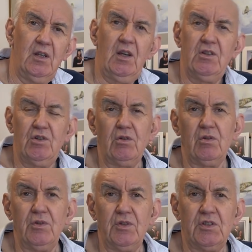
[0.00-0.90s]
and you
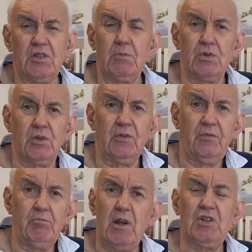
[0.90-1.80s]
used some sort
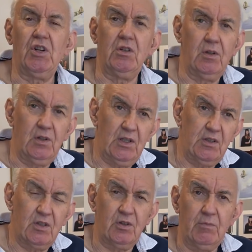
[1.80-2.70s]
of matching
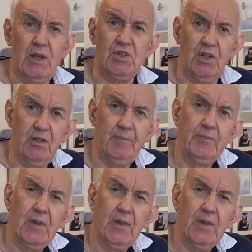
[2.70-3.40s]
unit to match it.